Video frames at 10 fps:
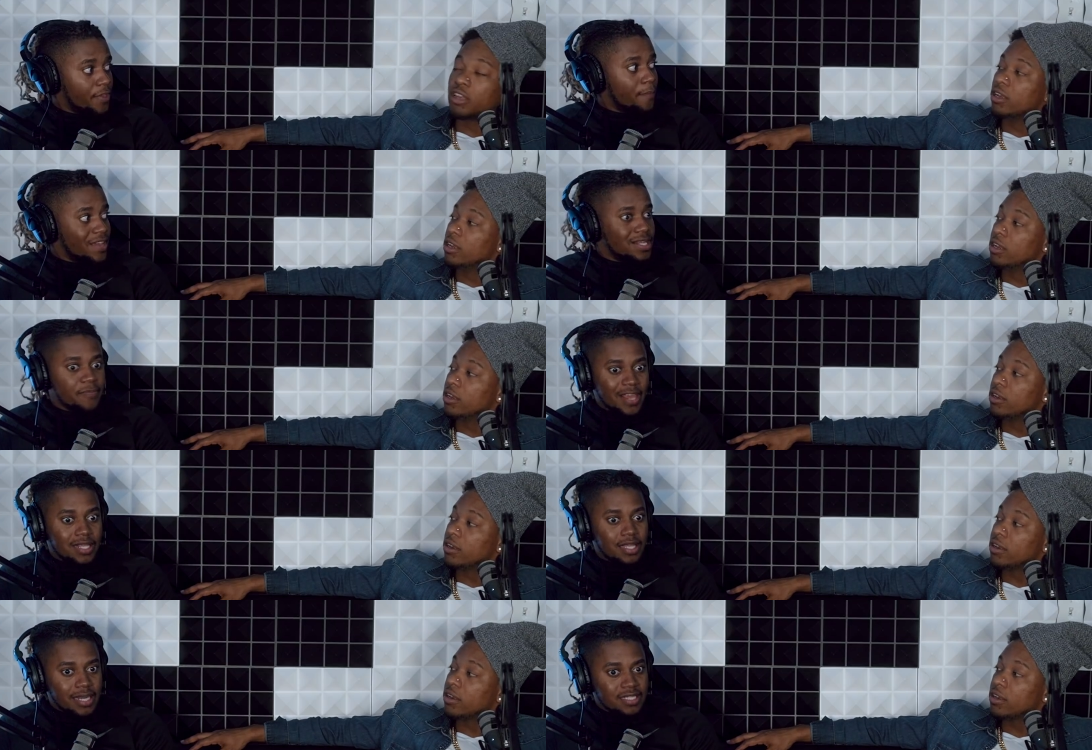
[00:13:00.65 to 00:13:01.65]
Speaker 1: feel, I feel,
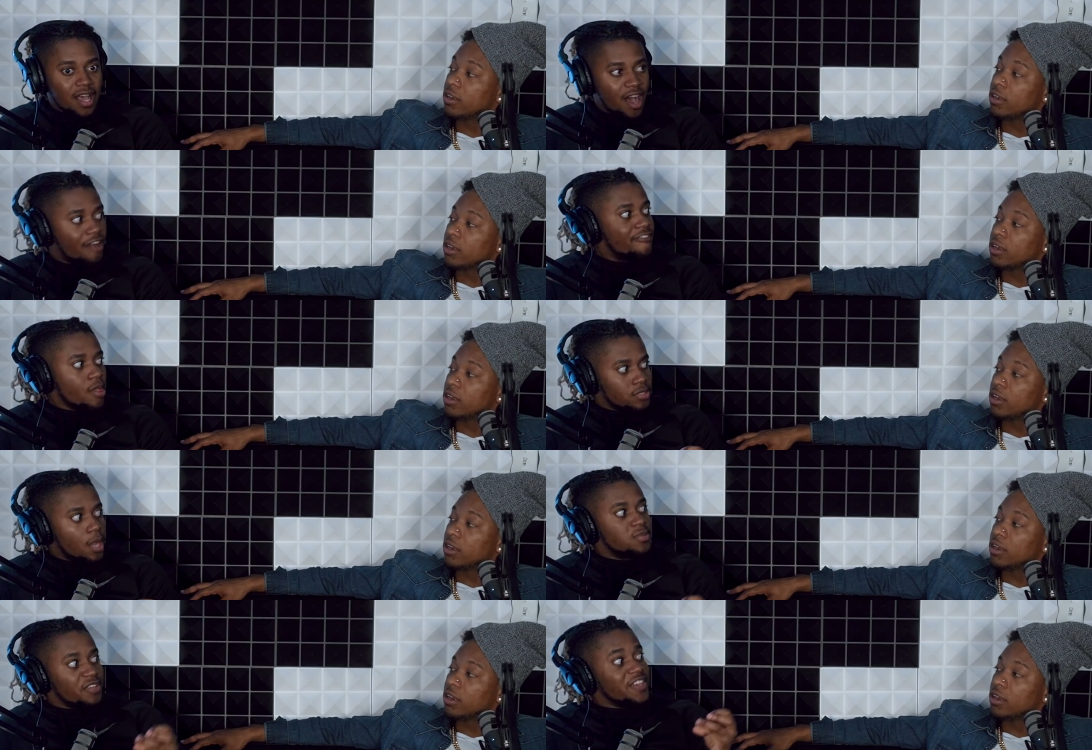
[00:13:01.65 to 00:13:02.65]
that's, a, that's an obvious
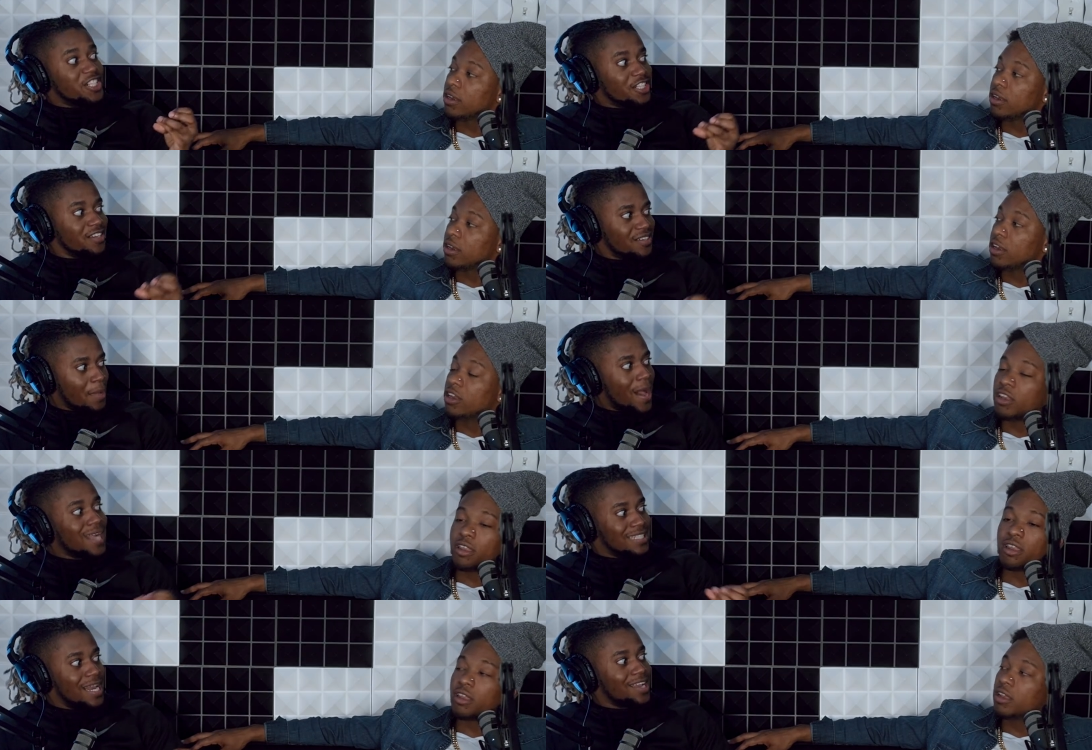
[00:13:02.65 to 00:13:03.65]
observation. I'm
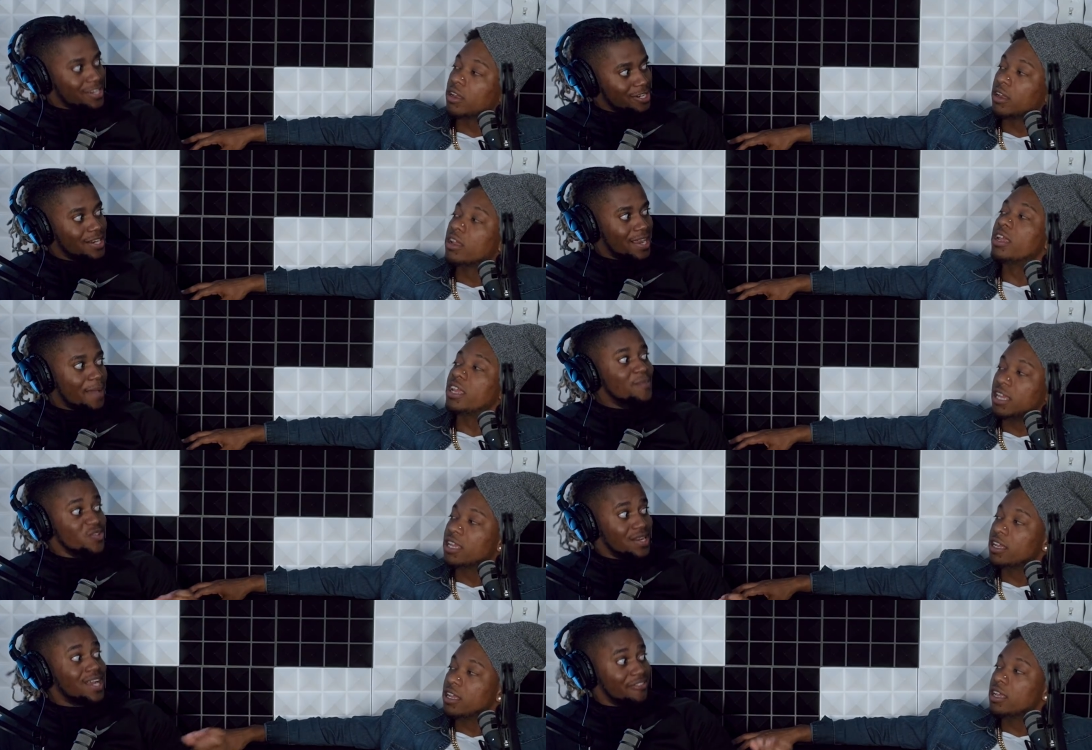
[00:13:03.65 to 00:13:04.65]
acting like a girl and I'm
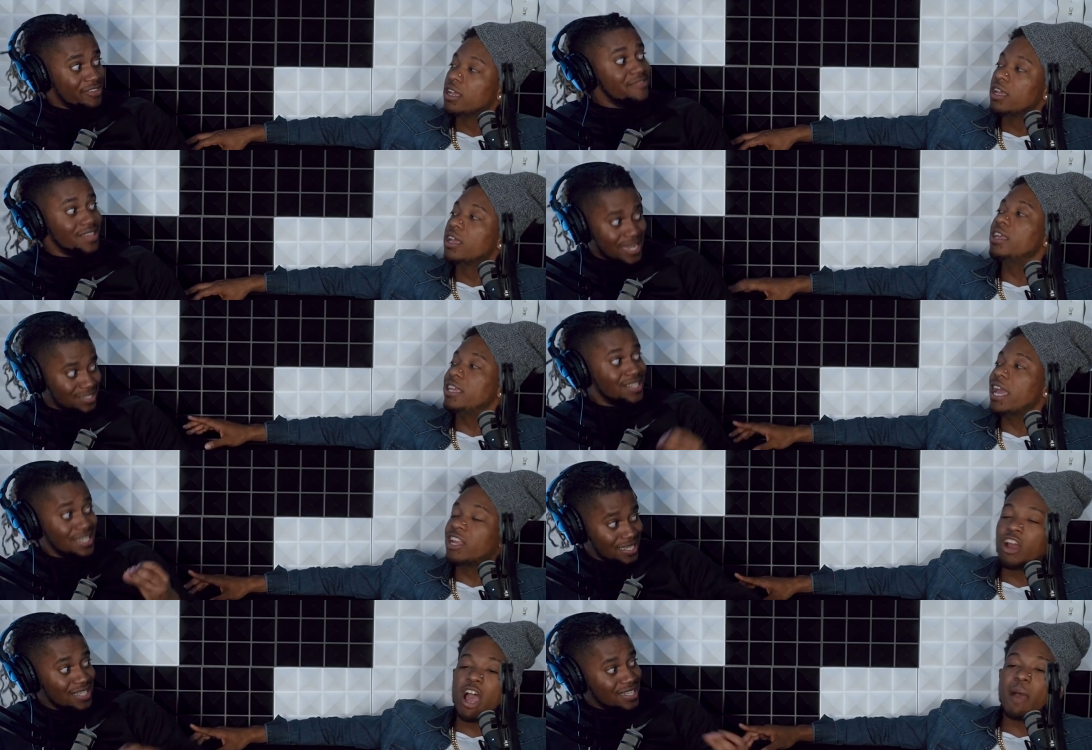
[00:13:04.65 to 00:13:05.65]
moving like a female. That's
Speaker 2: yeah,
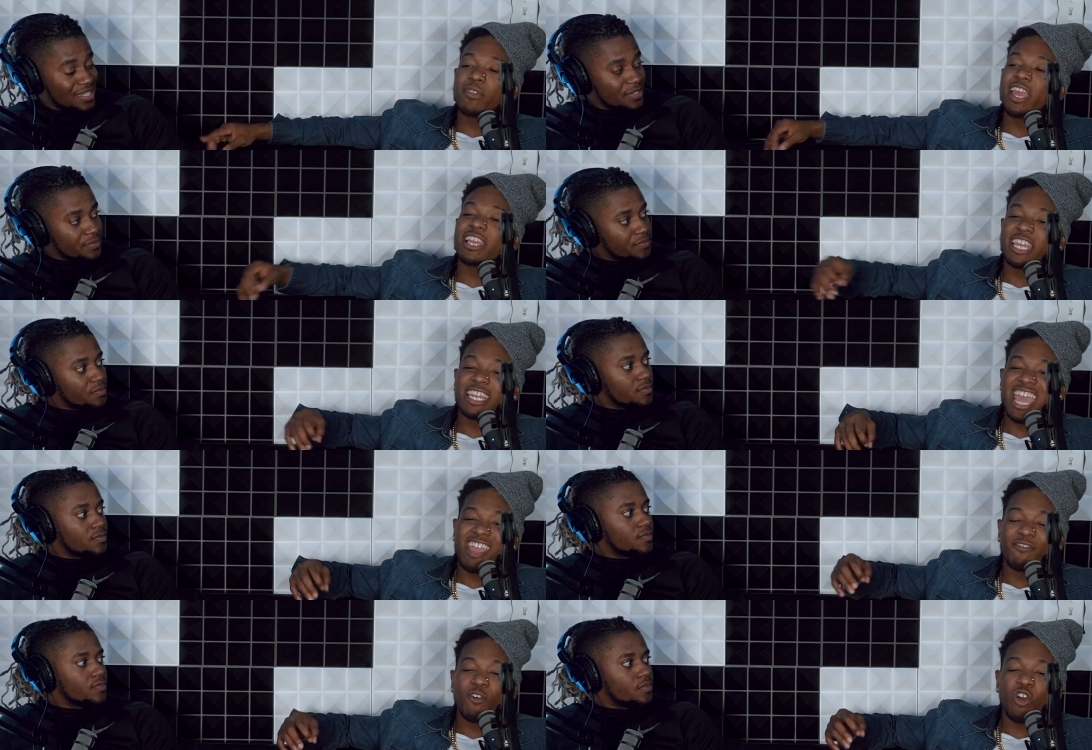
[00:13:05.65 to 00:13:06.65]
no, I'm saying, did they
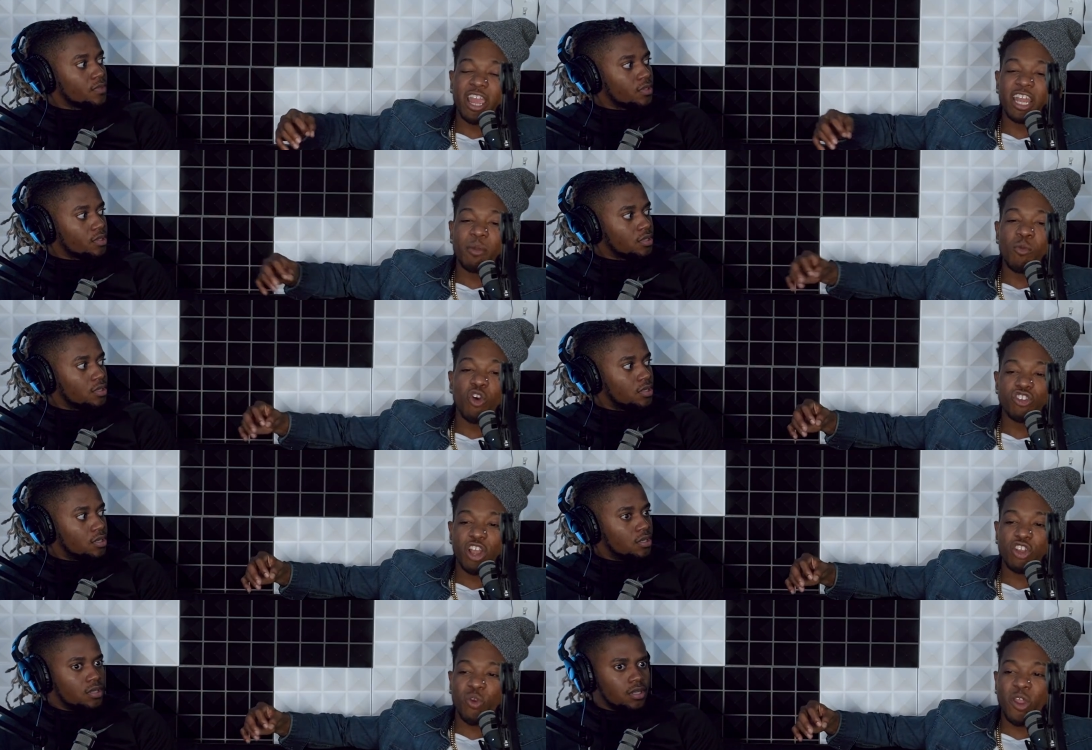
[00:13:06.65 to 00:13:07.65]
evoke any
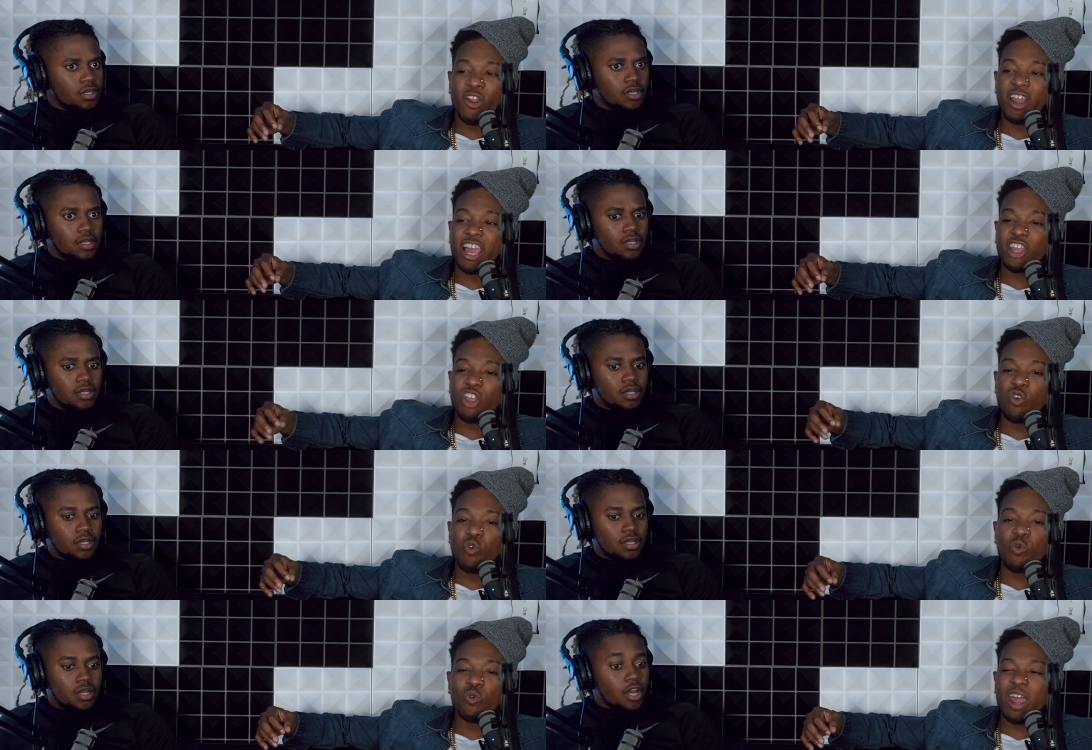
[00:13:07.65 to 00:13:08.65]
emotion to where like
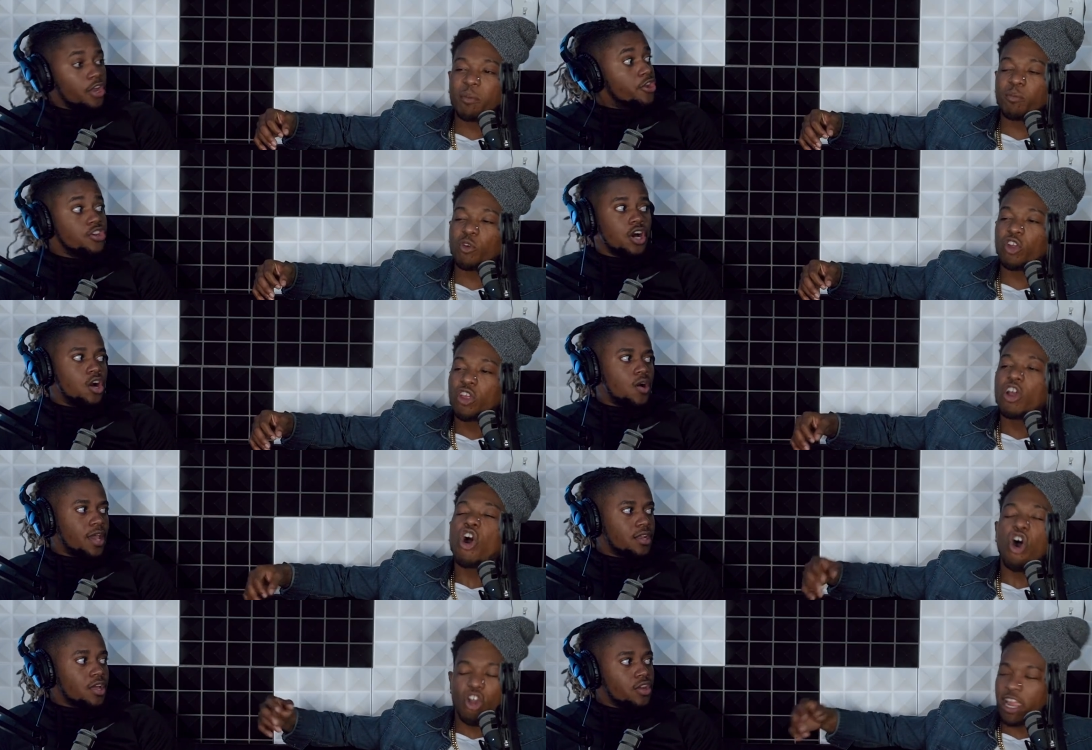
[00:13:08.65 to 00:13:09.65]
you like? No,
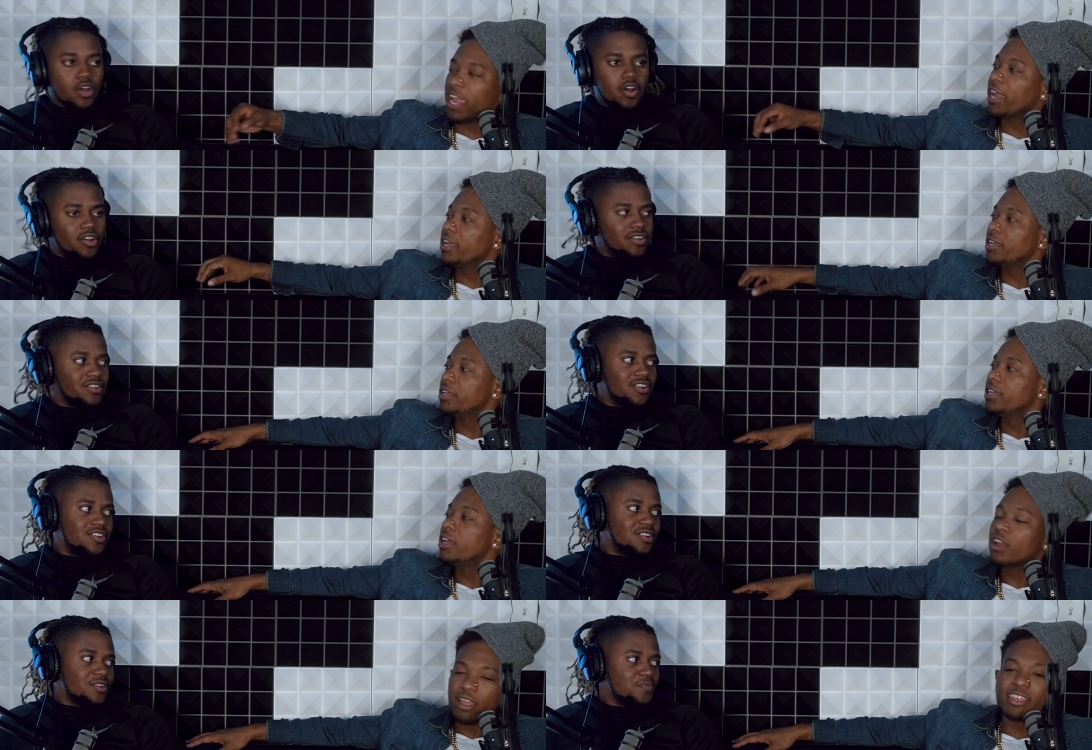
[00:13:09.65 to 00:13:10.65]
I okay. no
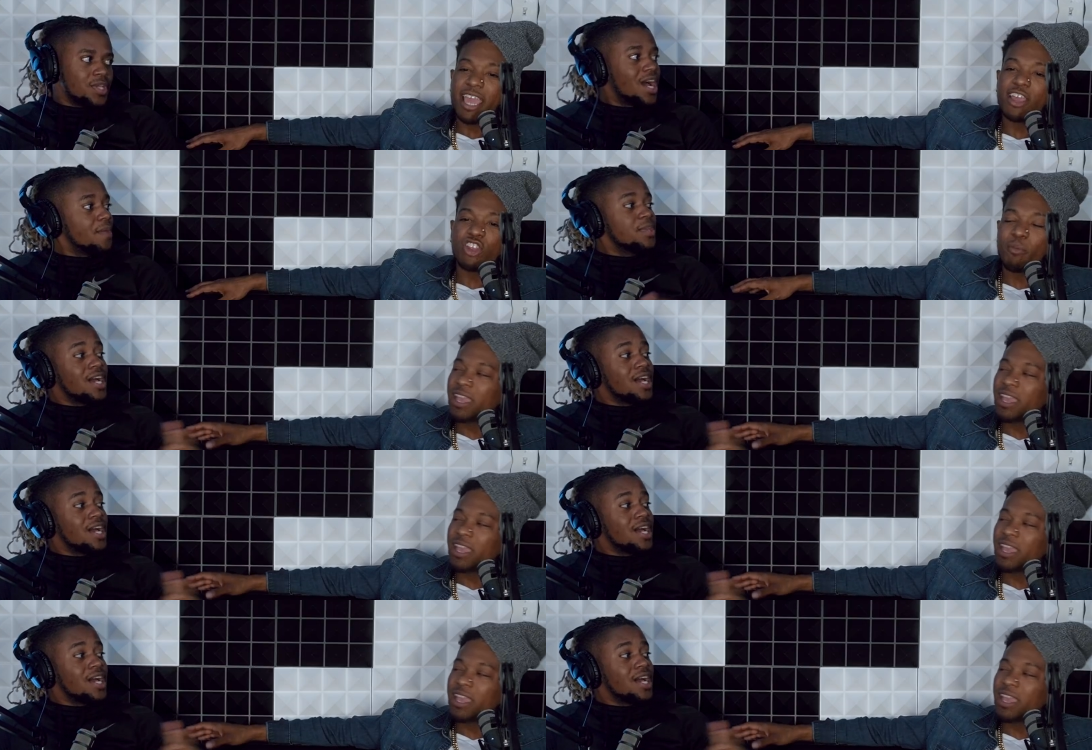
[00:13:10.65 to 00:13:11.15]
Speaker 1: no. Yeah, because, so